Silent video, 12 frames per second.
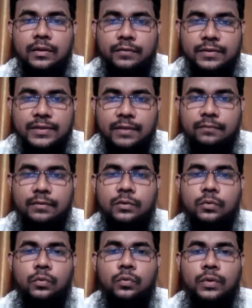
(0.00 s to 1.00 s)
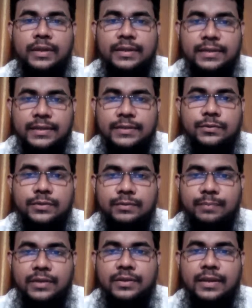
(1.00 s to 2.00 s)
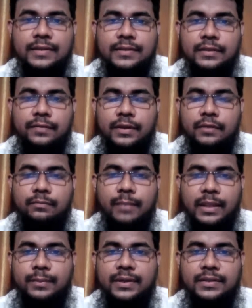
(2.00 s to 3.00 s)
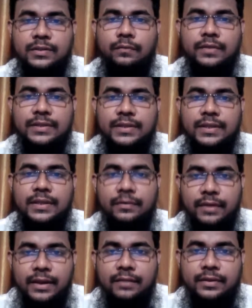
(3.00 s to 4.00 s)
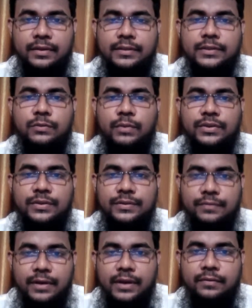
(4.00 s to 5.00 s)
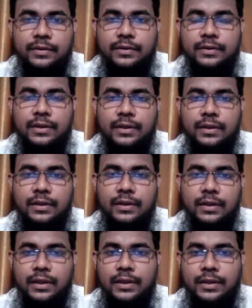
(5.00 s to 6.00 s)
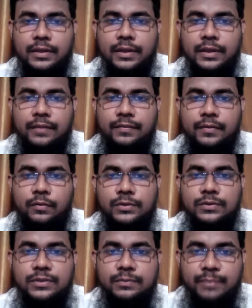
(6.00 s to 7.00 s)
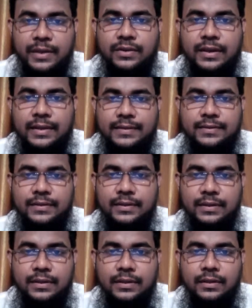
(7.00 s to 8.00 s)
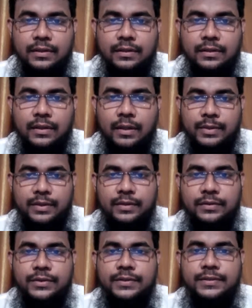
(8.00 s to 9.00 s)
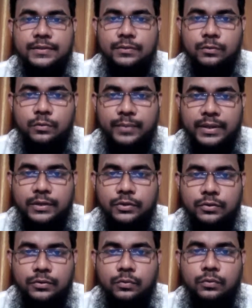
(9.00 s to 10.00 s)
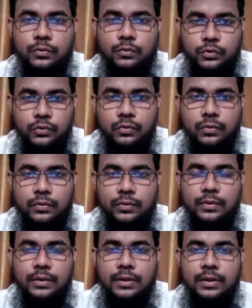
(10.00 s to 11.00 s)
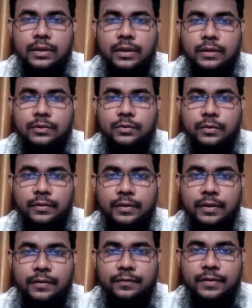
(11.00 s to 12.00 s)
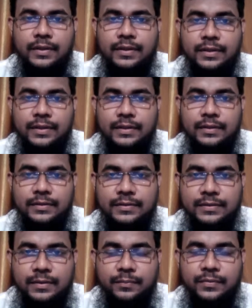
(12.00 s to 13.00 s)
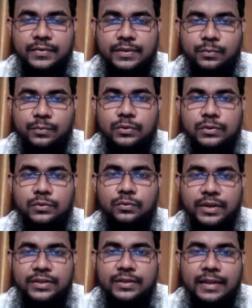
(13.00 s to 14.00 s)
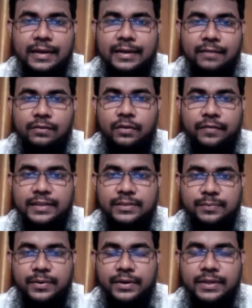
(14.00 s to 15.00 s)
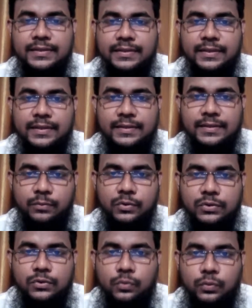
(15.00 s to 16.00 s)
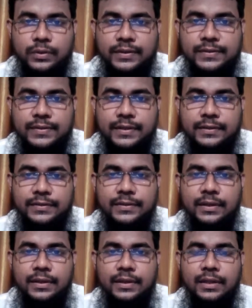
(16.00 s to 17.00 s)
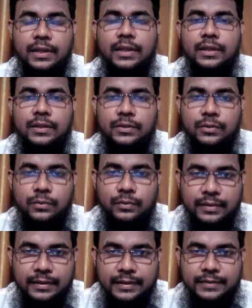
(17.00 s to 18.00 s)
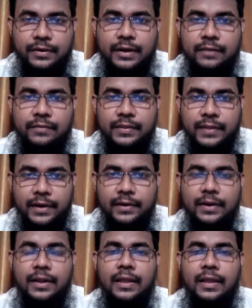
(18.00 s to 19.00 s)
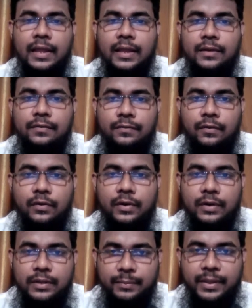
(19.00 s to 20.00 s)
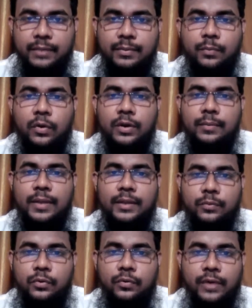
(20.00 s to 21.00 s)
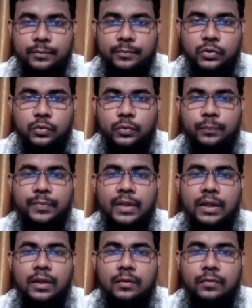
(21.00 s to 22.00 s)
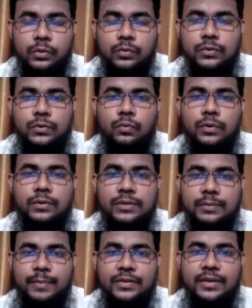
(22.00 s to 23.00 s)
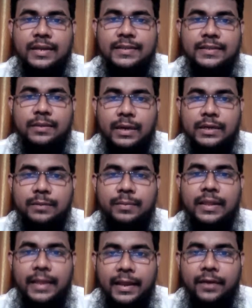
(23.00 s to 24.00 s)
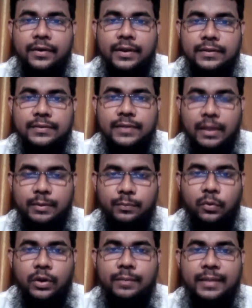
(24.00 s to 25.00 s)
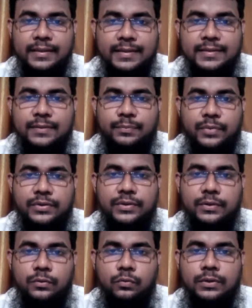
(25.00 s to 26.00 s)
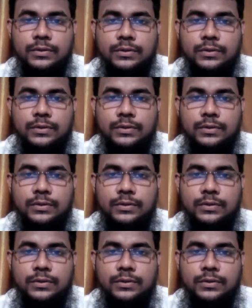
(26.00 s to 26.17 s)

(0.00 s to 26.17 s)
for someone who intends to specialize in the field of mathematics, obviously relevant. This question is relevant. If he wants to specialize, I mean, genius is no joke. So if he is supposed to reach that level of expertise, he is supposed to know these things. So it's relevant there. And for the Make Me a Polymath program too, for those who want to specialize in multiple areas, I mean, polymath is a person who